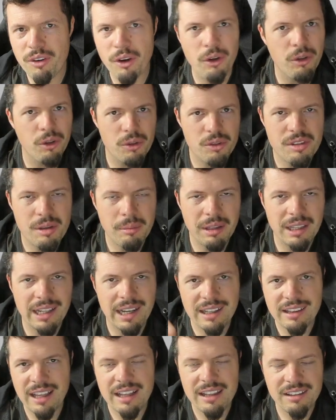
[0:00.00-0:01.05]
phone or something
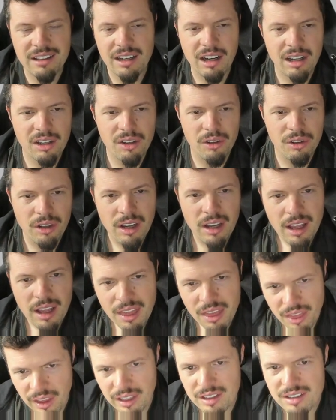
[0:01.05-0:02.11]
like that, then I could
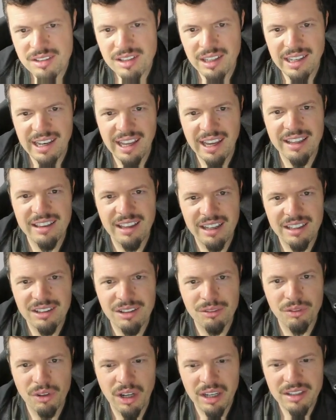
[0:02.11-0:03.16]
then select that
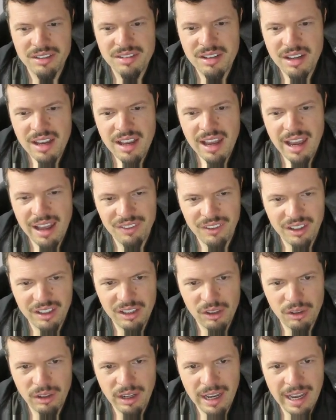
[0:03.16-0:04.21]
device and then
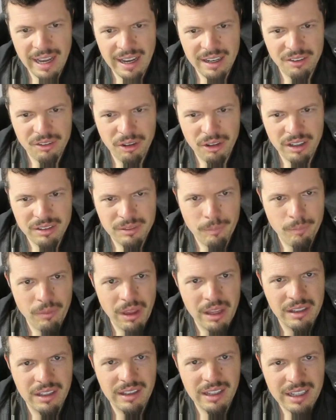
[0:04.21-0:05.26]
go add, right?
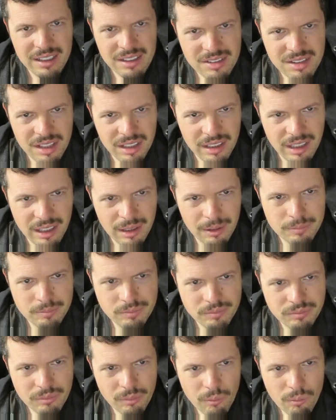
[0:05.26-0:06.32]
And nice thing now,
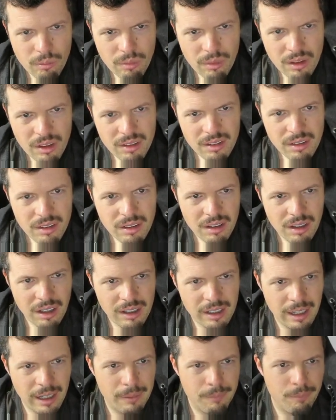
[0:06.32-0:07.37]

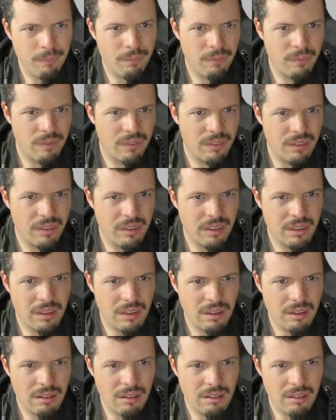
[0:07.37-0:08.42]
okay,
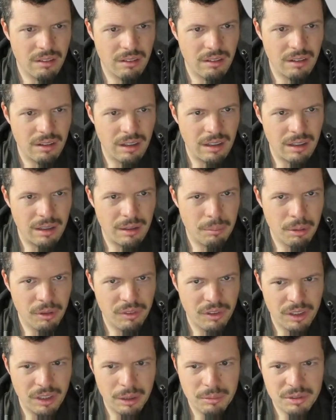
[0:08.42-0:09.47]

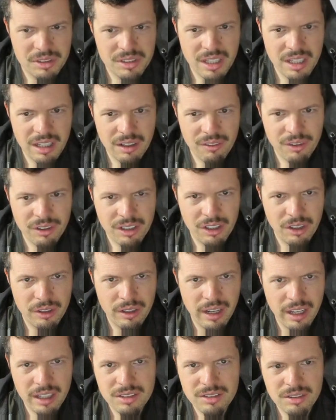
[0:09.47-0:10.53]
profile name is there. If I go
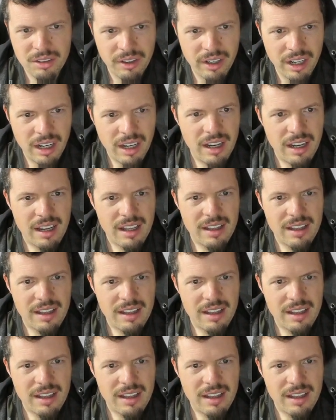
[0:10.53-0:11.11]
next, sorry,